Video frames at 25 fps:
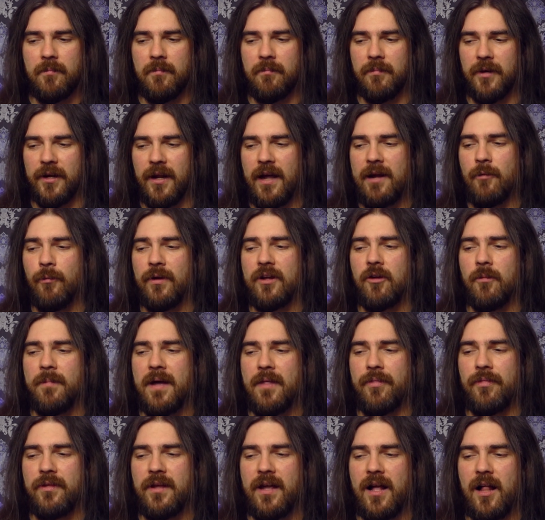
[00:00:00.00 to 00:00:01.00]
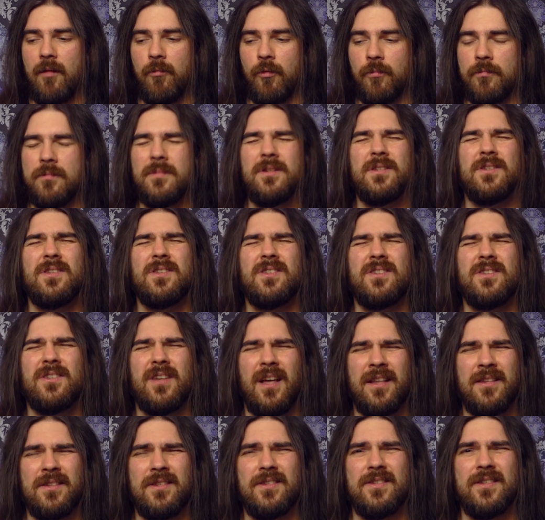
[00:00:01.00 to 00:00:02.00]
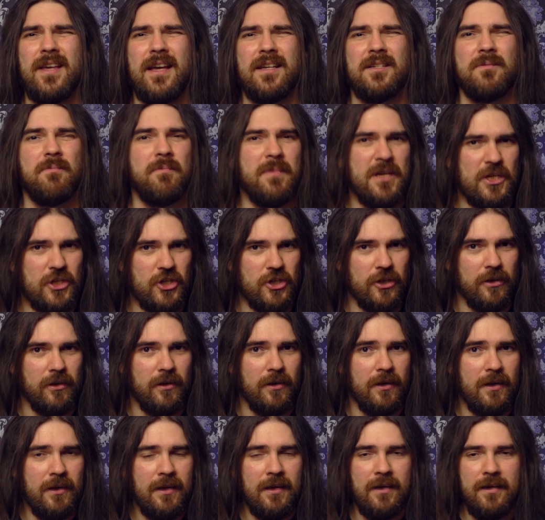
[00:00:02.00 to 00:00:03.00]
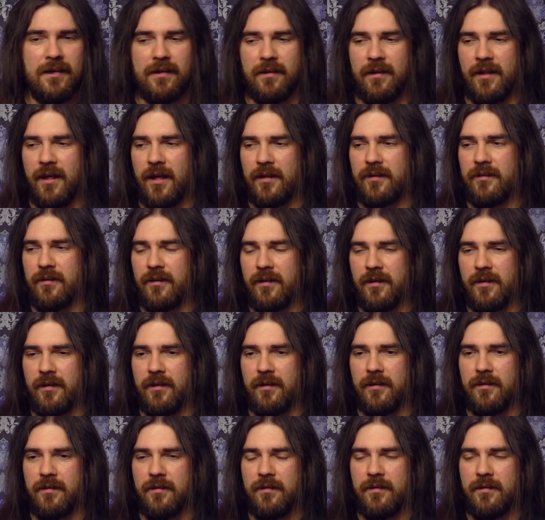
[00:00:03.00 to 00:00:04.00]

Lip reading: But I recommend the album Sunset Mission, not a...